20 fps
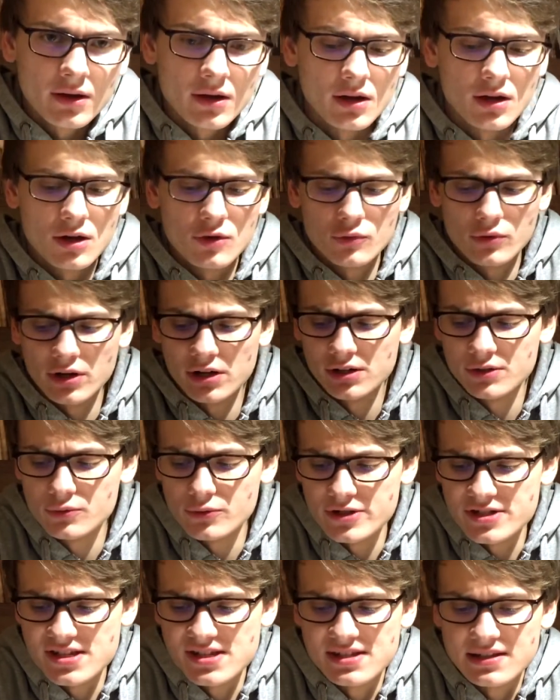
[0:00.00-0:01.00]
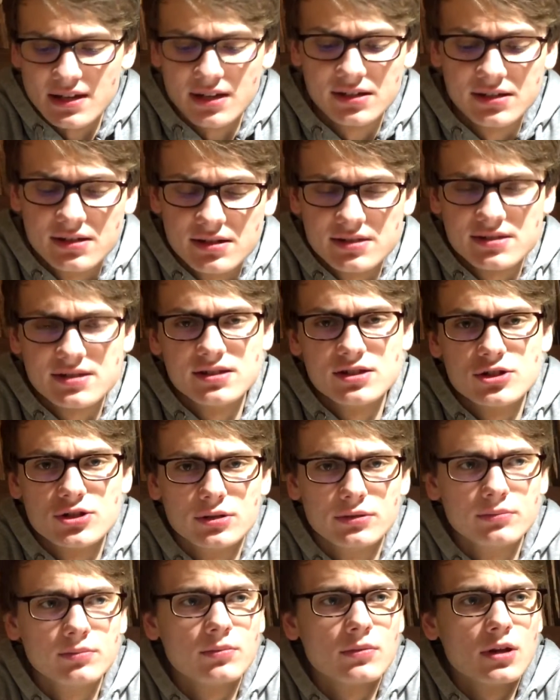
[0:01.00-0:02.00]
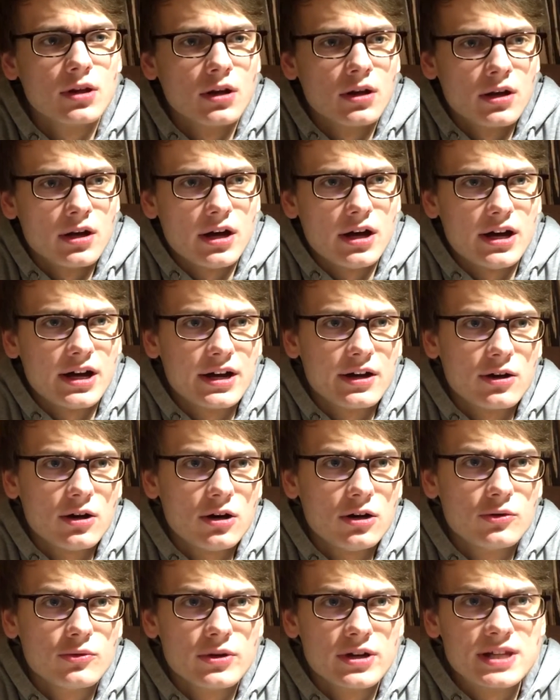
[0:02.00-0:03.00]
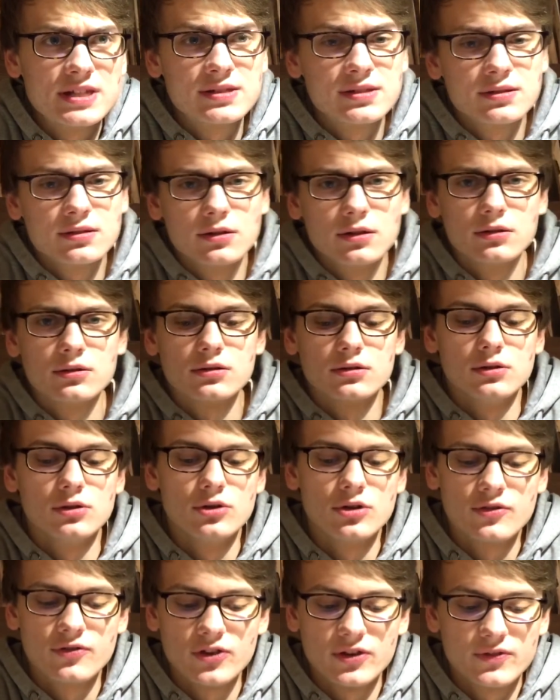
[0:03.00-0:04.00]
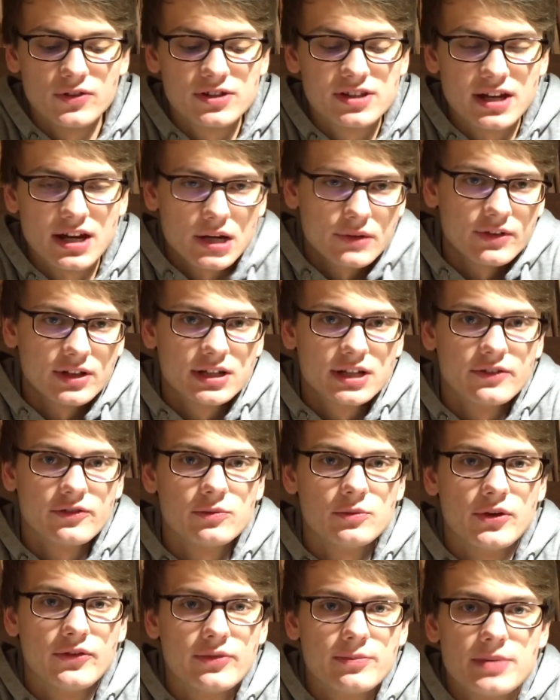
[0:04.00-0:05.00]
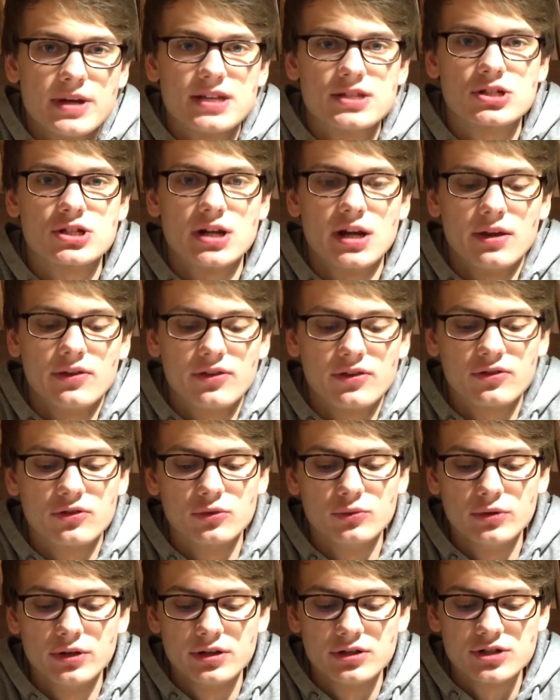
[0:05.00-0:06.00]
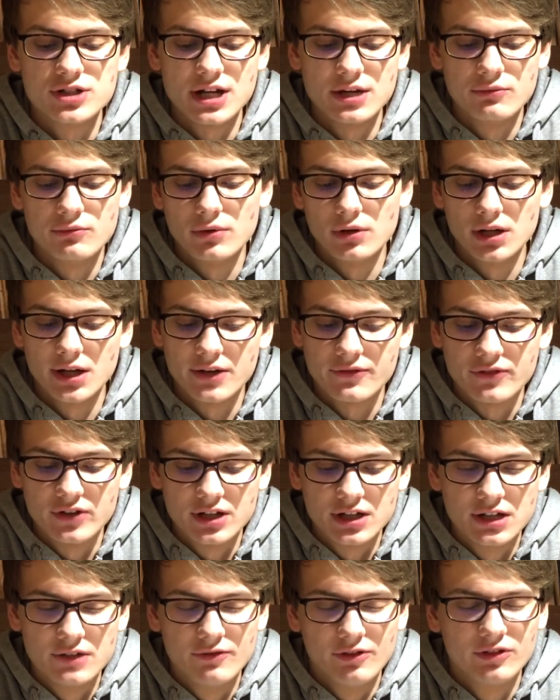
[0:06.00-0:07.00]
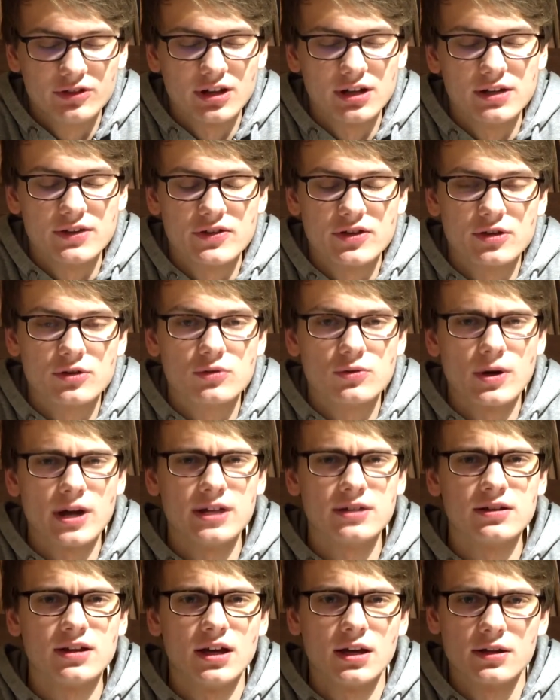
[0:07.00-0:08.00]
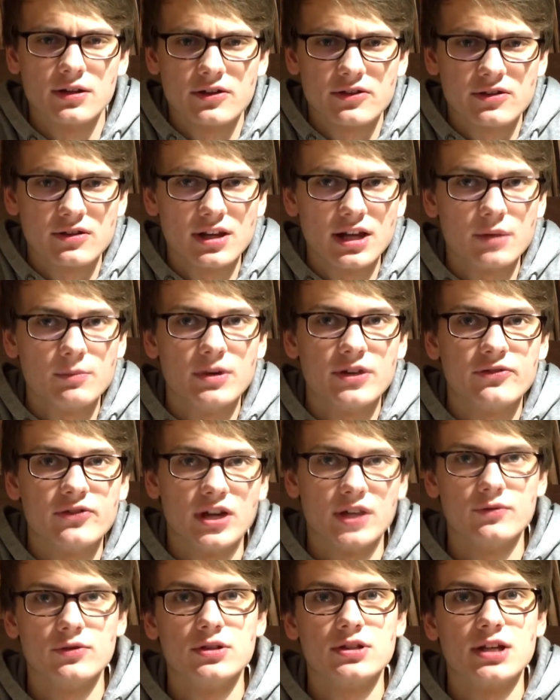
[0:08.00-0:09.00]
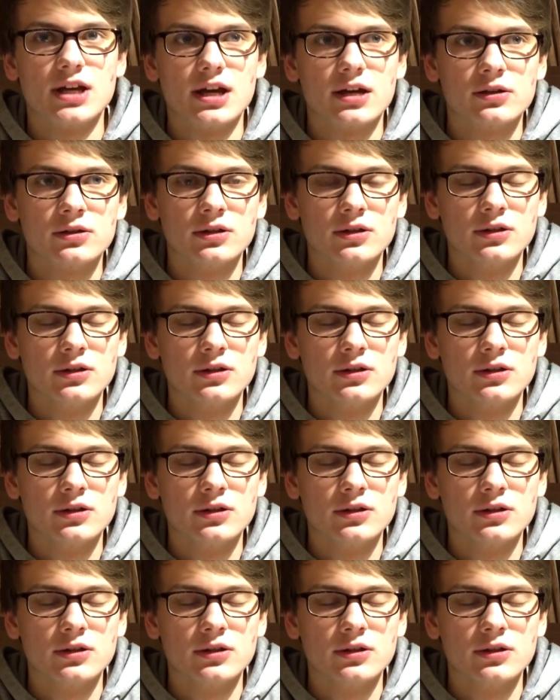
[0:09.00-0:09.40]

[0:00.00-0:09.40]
Well, it was a steady decision. I always look for the deck that gives me the best chances to win. Generally, I think Yveltal is a great deck. It's like my favorite deck.